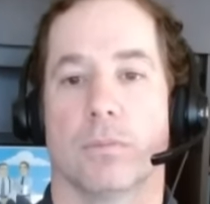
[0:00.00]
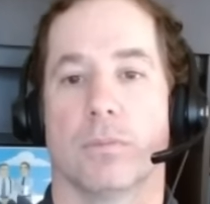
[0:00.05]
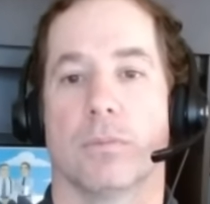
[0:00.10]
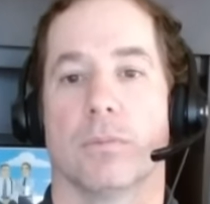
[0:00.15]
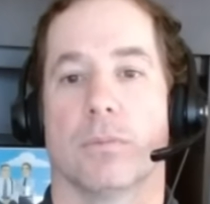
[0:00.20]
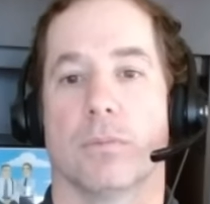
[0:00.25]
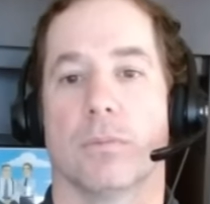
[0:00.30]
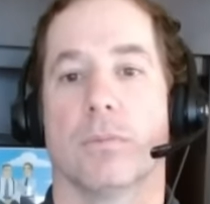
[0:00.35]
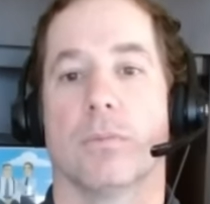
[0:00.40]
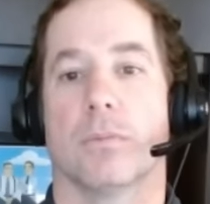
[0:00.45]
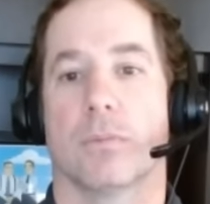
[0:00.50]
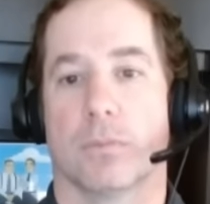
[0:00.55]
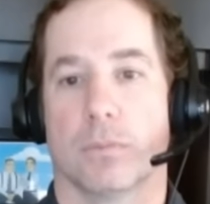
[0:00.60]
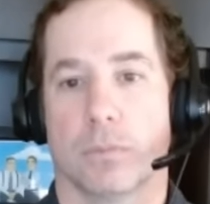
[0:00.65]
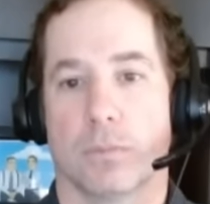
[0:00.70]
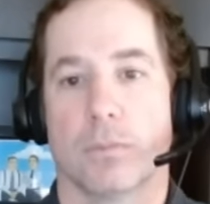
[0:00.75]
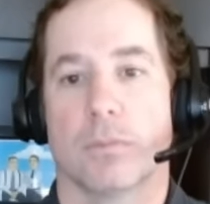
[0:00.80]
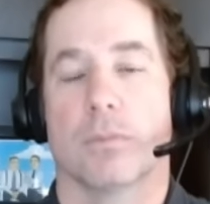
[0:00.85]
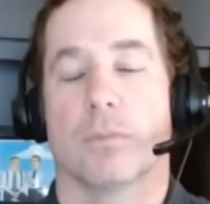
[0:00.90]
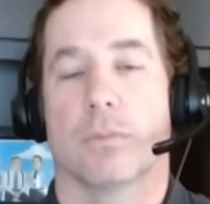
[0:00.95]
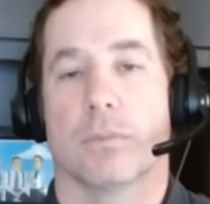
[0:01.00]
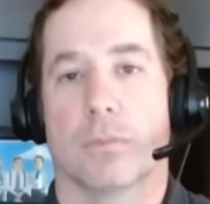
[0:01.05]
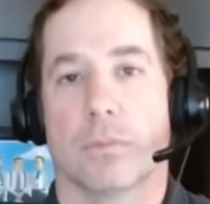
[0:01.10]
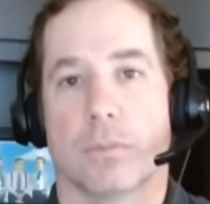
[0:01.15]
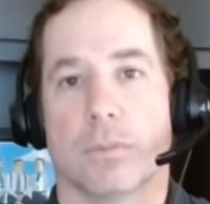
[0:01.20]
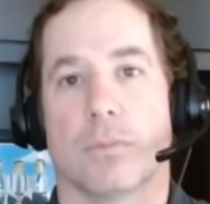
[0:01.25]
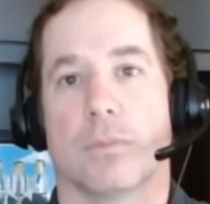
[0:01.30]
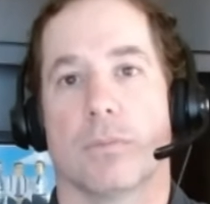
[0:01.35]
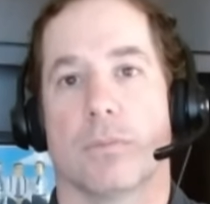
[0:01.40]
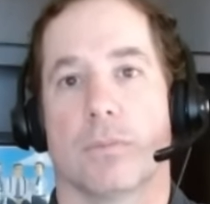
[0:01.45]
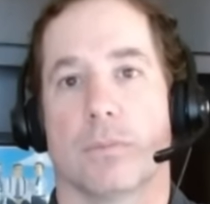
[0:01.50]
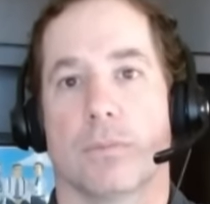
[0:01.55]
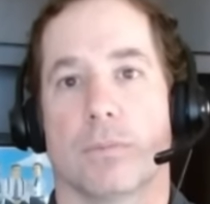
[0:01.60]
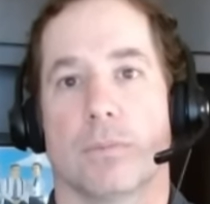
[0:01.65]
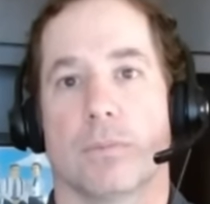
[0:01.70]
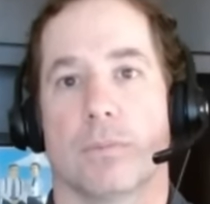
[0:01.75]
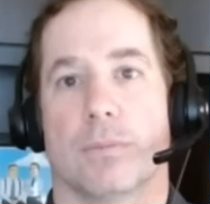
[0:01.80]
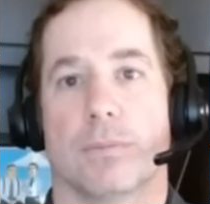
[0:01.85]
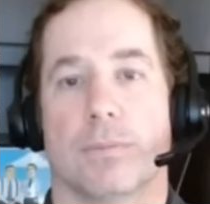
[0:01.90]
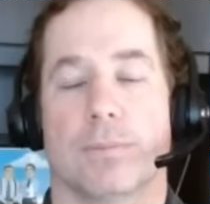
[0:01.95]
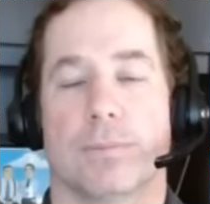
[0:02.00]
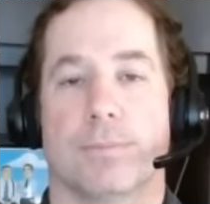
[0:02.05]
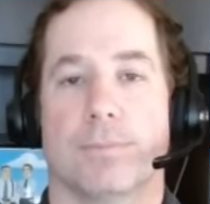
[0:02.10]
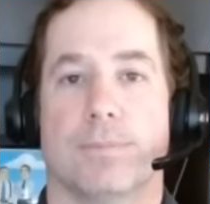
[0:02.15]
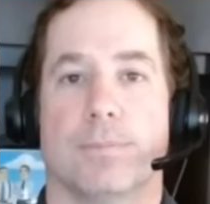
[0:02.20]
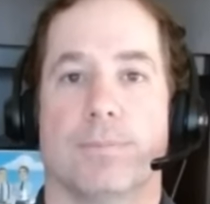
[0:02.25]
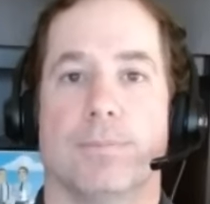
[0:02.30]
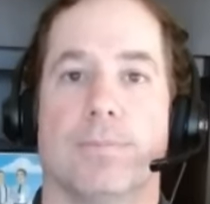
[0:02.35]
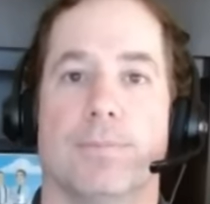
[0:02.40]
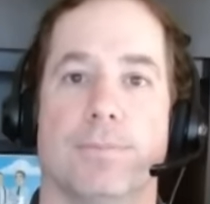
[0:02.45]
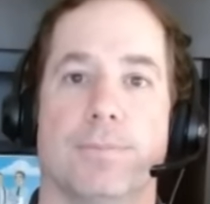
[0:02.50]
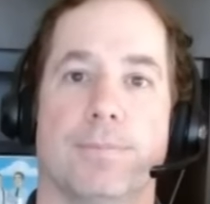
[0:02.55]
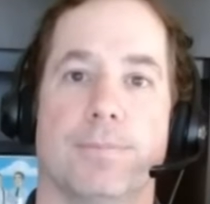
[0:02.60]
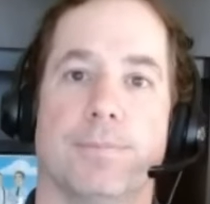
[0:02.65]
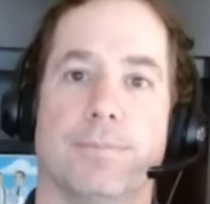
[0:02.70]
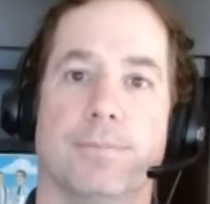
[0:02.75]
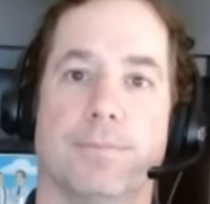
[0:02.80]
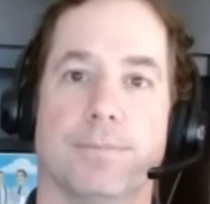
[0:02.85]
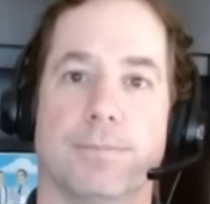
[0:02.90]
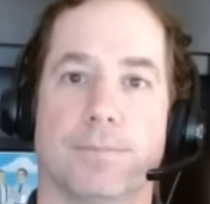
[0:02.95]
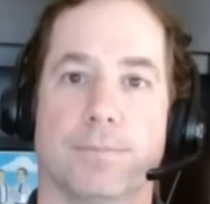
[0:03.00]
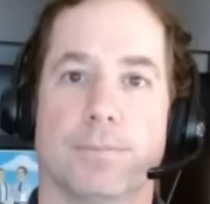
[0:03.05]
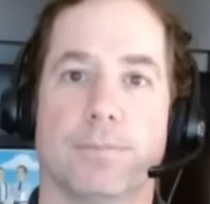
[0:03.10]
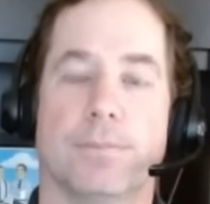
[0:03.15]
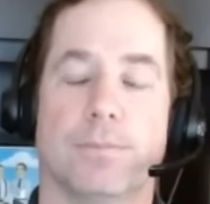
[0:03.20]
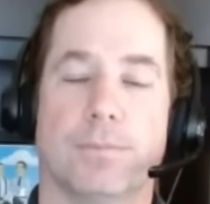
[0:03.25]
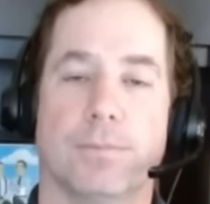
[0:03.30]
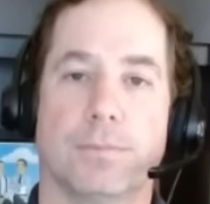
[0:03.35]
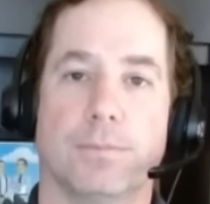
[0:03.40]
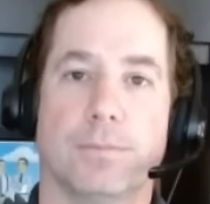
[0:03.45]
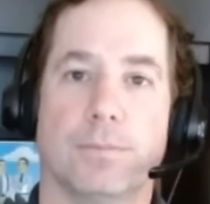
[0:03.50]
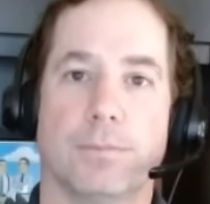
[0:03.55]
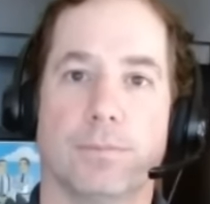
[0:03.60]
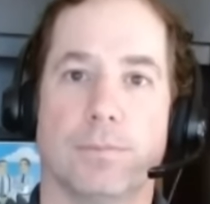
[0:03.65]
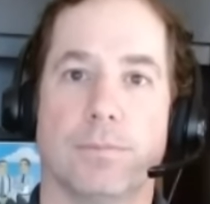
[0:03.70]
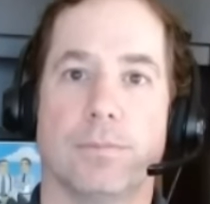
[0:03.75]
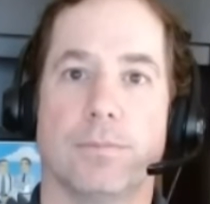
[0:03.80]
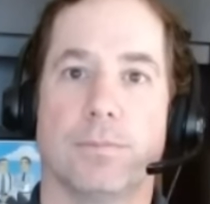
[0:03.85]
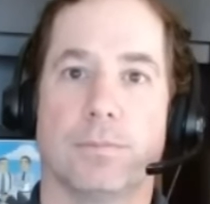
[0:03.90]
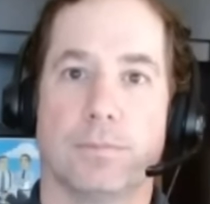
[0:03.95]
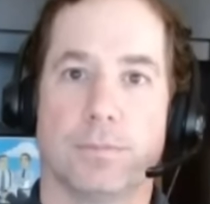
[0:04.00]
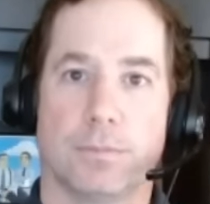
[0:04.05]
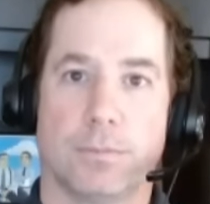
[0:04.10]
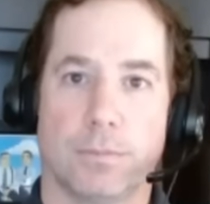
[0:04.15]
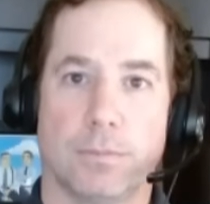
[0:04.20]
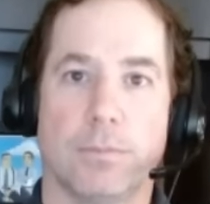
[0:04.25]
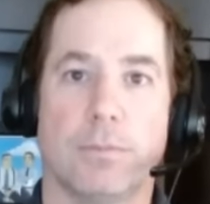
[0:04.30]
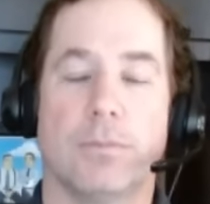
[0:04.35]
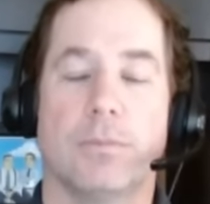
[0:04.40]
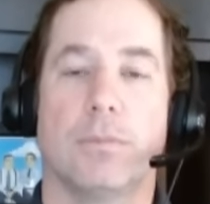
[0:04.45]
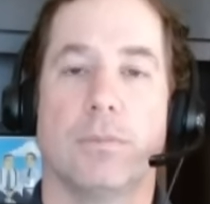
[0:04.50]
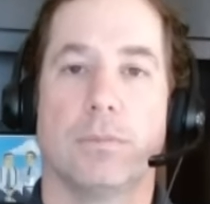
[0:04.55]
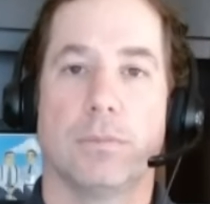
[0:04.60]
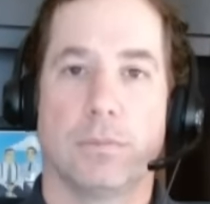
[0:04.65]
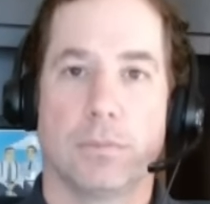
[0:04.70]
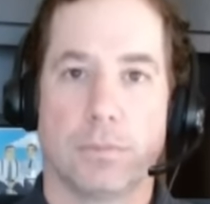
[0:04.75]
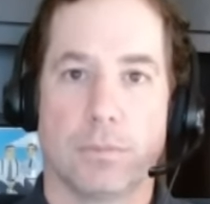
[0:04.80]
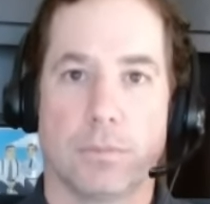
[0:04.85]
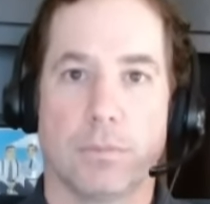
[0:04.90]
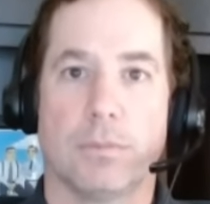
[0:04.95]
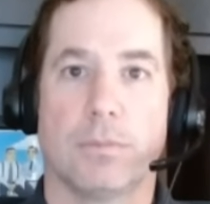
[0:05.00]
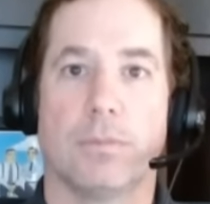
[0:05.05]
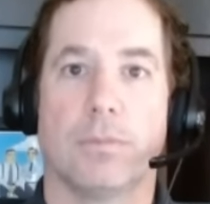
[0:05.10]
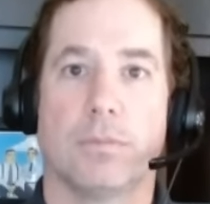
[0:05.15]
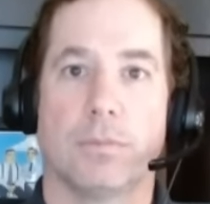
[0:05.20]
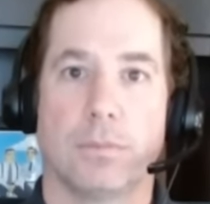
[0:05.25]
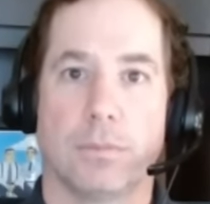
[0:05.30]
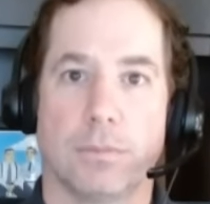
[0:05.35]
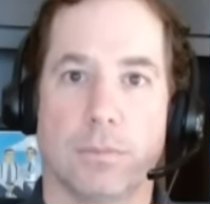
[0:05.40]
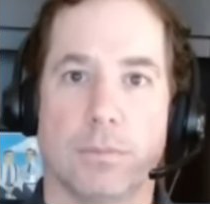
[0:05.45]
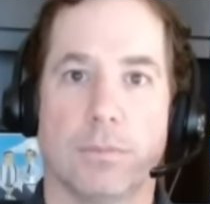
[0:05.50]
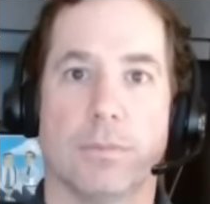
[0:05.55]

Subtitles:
(silent)